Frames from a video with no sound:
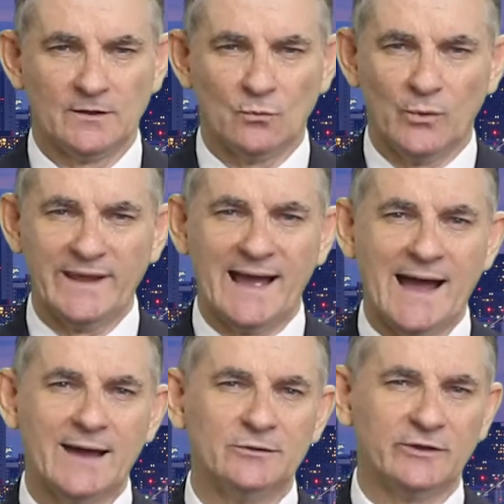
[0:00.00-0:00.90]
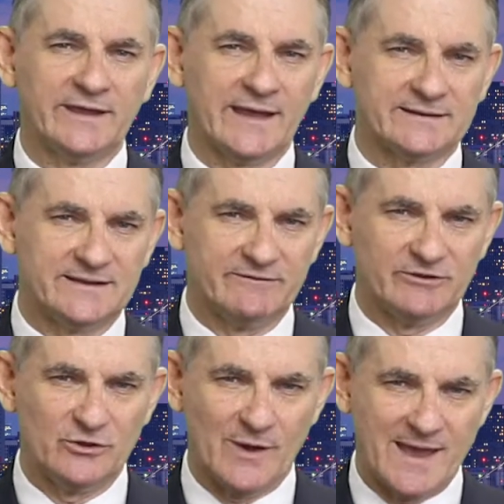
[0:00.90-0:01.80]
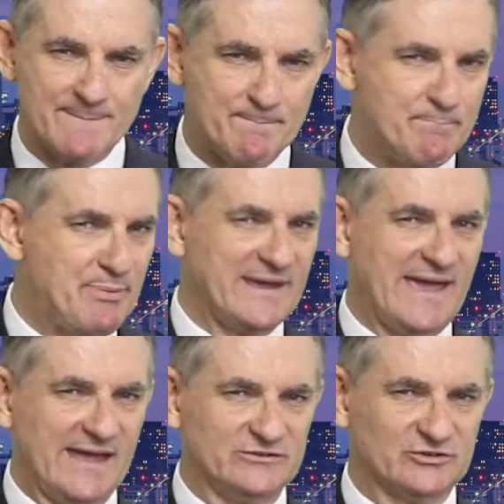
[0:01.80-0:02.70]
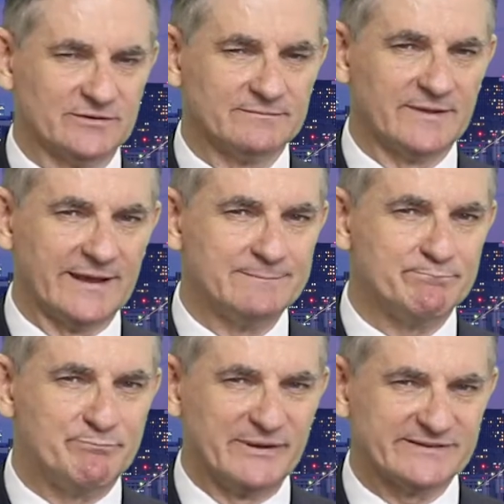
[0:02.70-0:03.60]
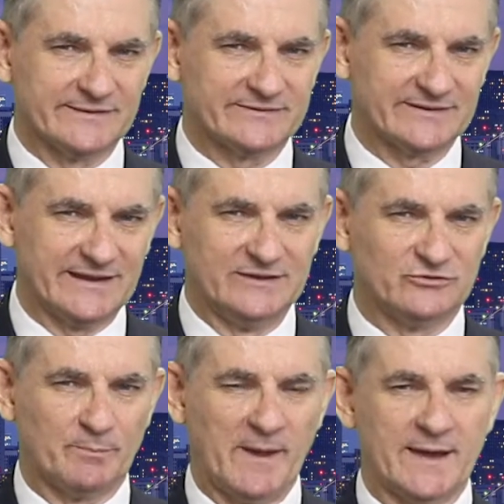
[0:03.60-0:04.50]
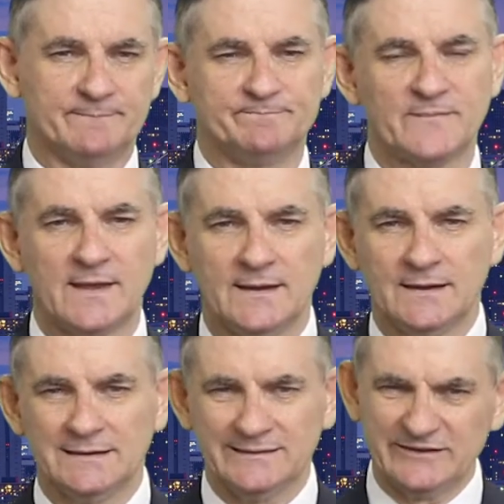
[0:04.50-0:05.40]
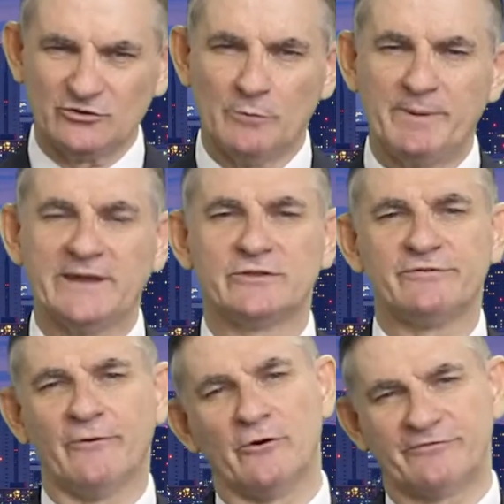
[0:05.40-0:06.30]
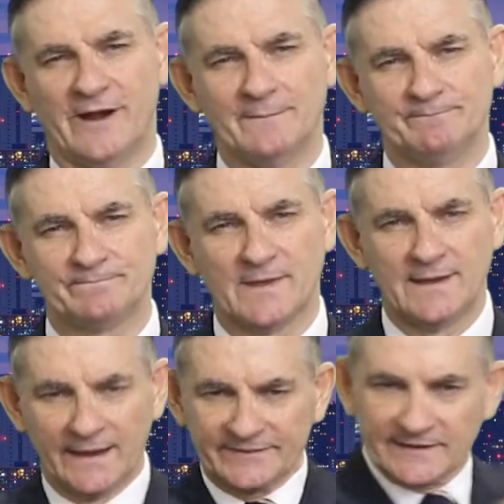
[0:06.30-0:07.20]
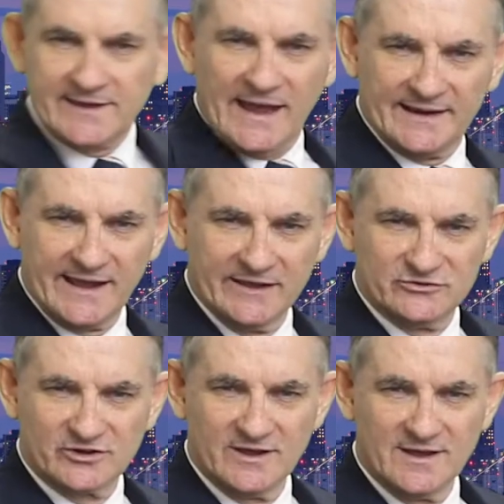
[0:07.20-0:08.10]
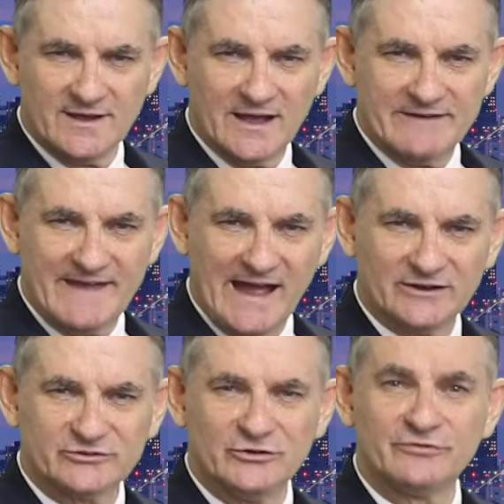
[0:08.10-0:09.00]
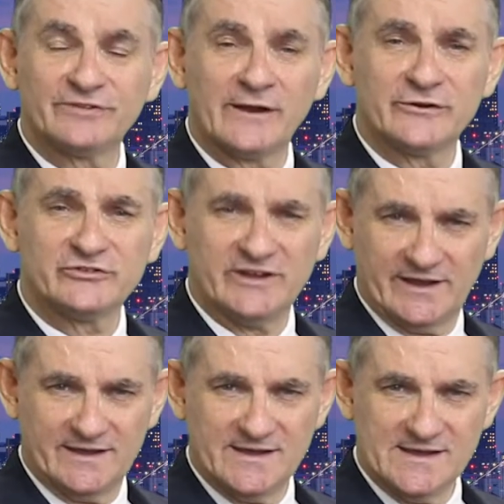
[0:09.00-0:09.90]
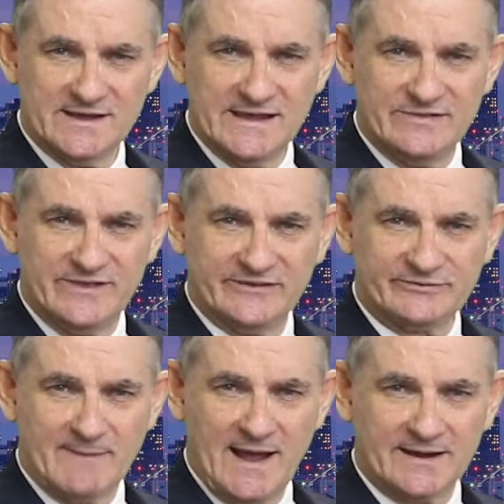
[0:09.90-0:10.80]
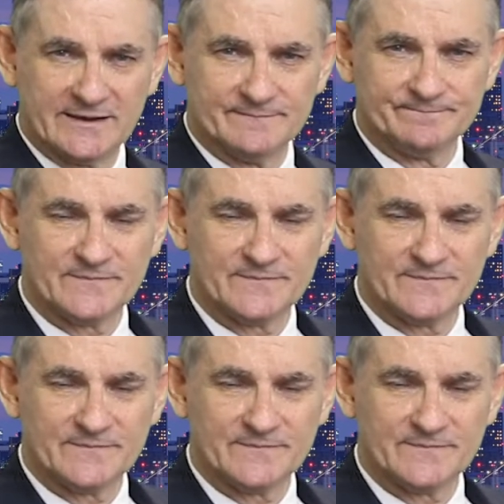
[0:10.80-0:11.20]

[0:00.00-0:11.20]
We are looking at giving you a big edge in business in Japan. Let's all be at the forefront, at the cutting edge of how to flourish here in this market.